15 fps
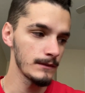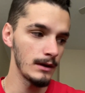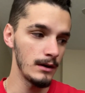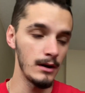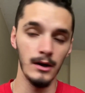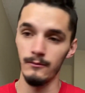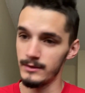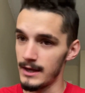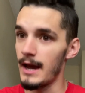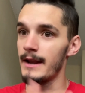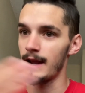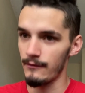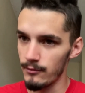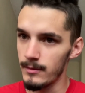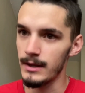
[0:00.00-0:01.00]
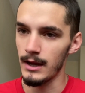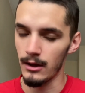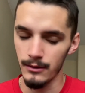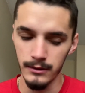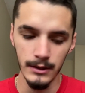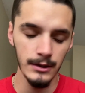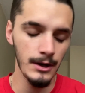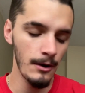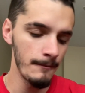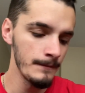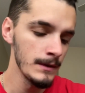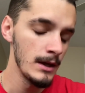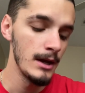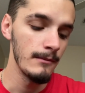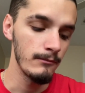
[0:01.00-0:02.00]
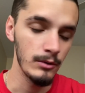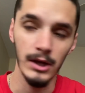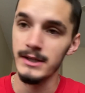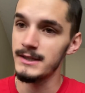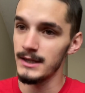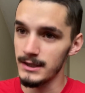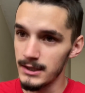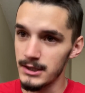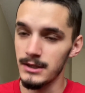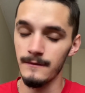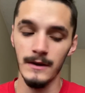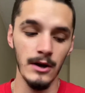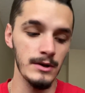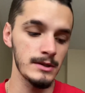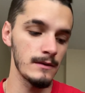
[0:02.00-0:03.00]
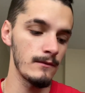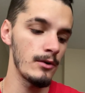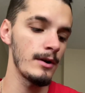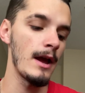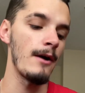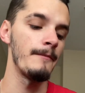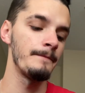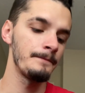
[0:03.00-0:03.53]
when they had everybody healthy, plus the addition of Karis LeVert now.